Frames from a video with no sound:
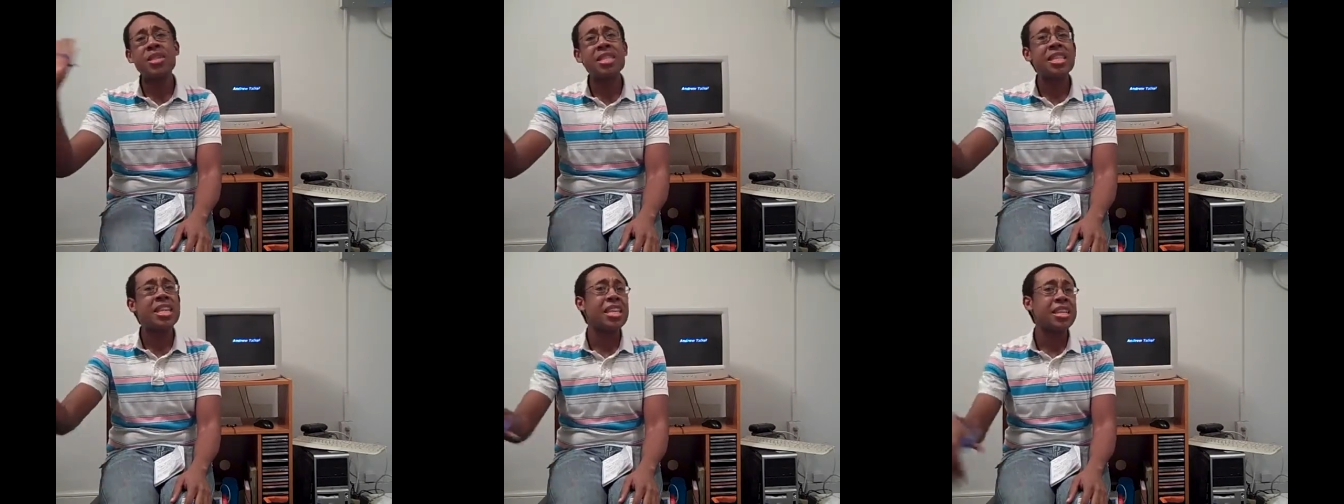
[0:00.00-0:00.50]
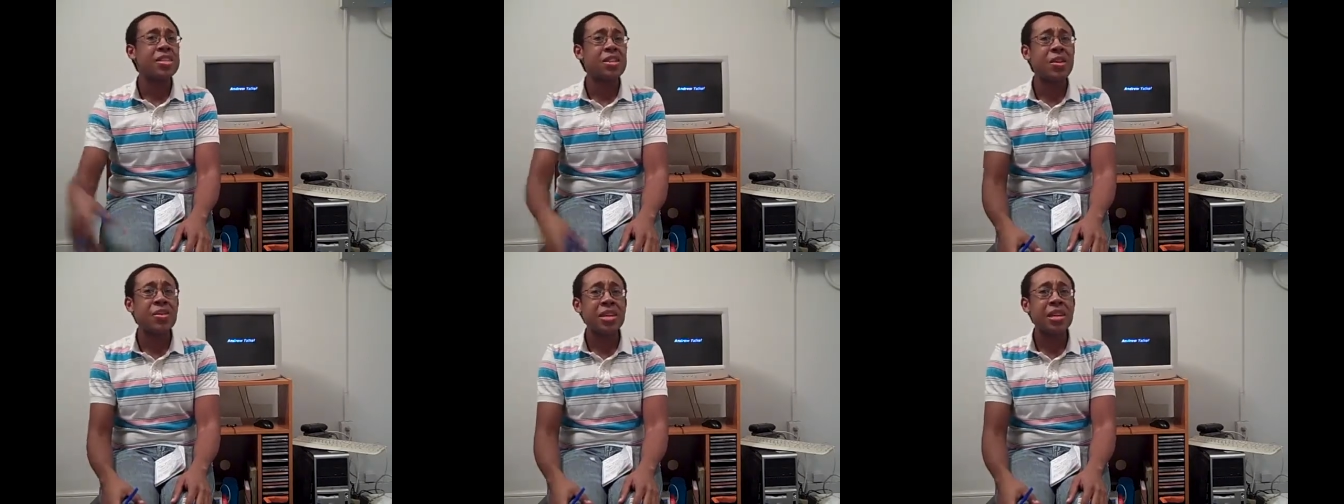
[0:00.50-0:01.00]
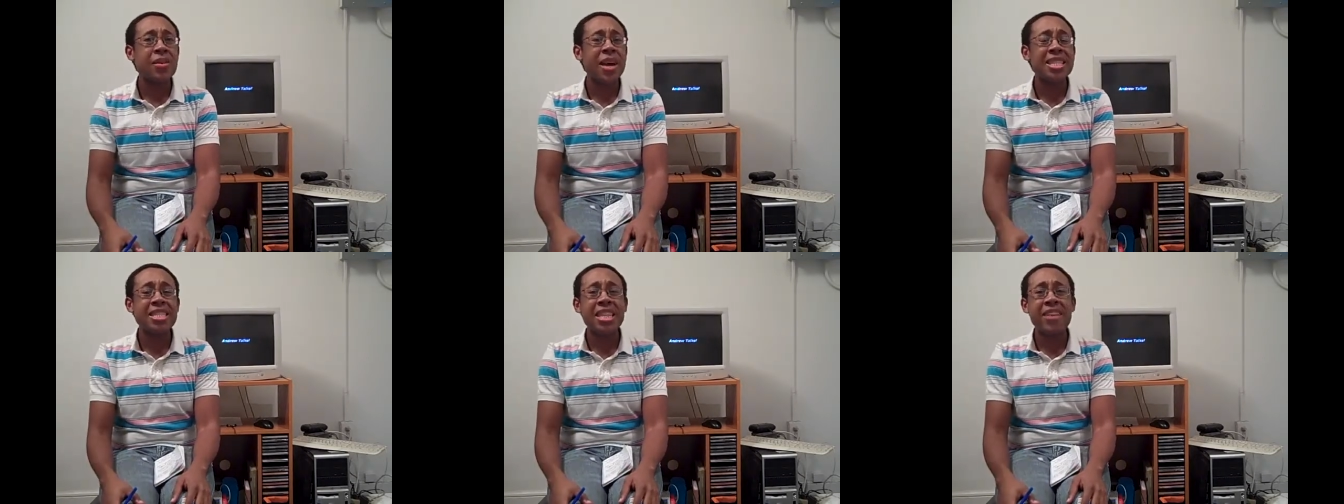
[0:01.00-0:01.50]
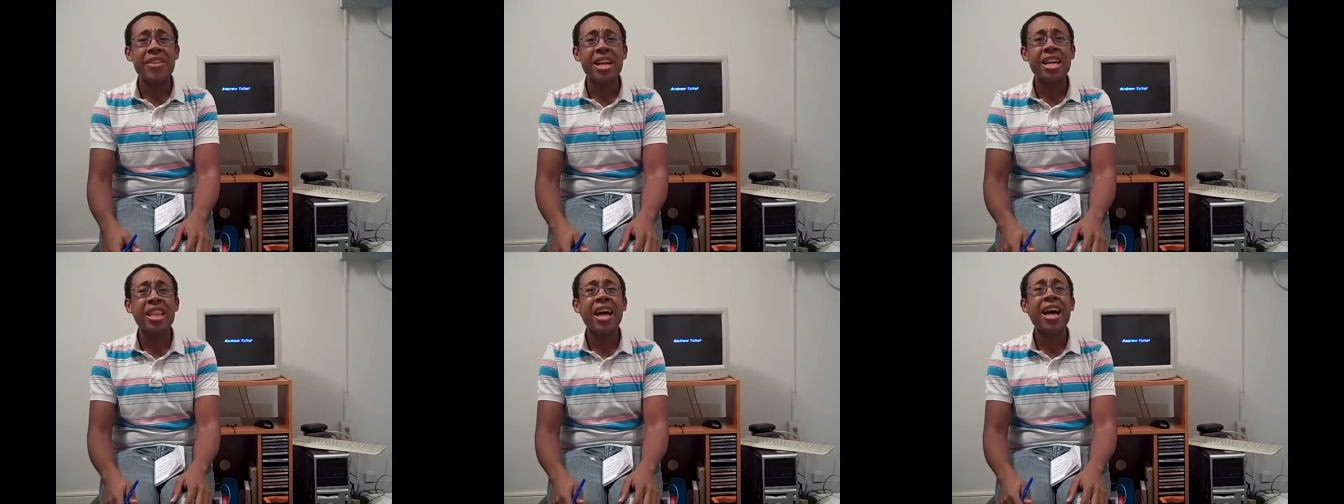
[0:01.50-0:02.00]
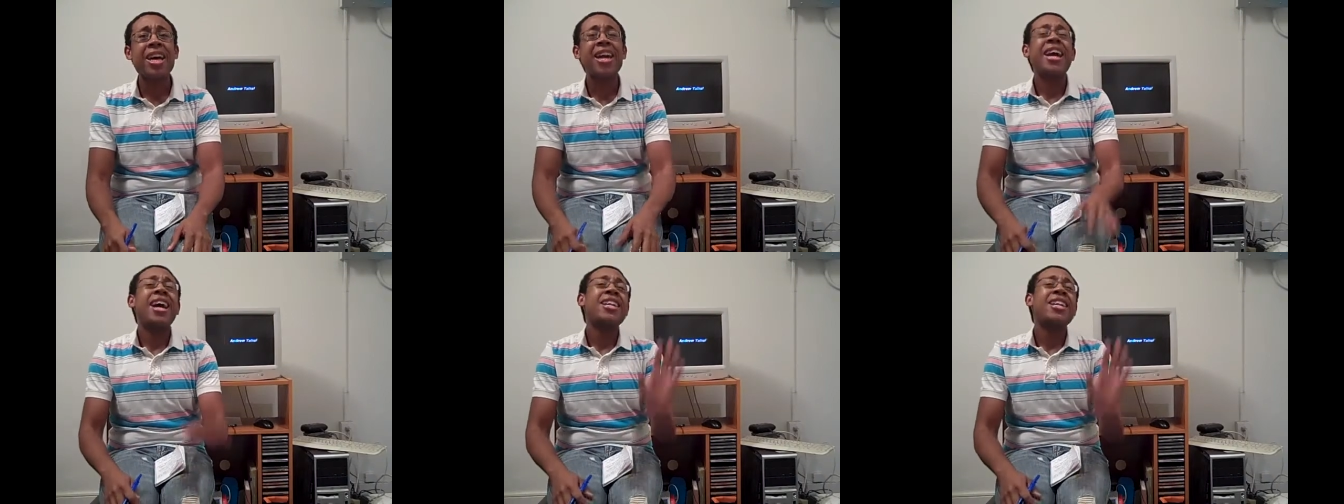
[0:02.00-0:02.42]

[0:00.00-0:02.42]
in San Antonio at 7 o'clock,